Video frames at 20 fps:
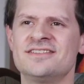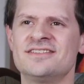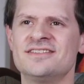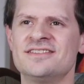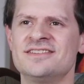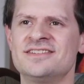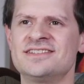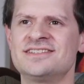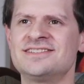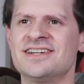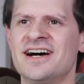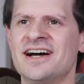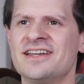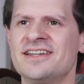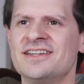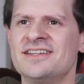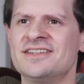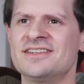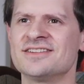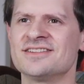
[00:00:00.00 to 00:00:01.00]

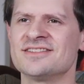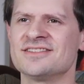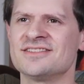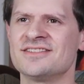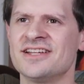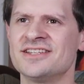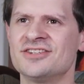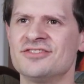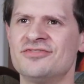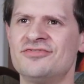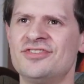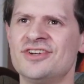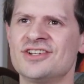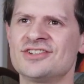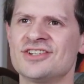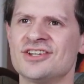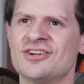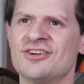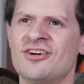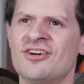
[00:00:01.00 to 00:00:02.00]
decided like to fix
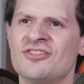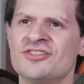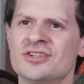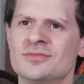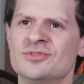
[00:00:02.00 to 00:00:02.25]
like all their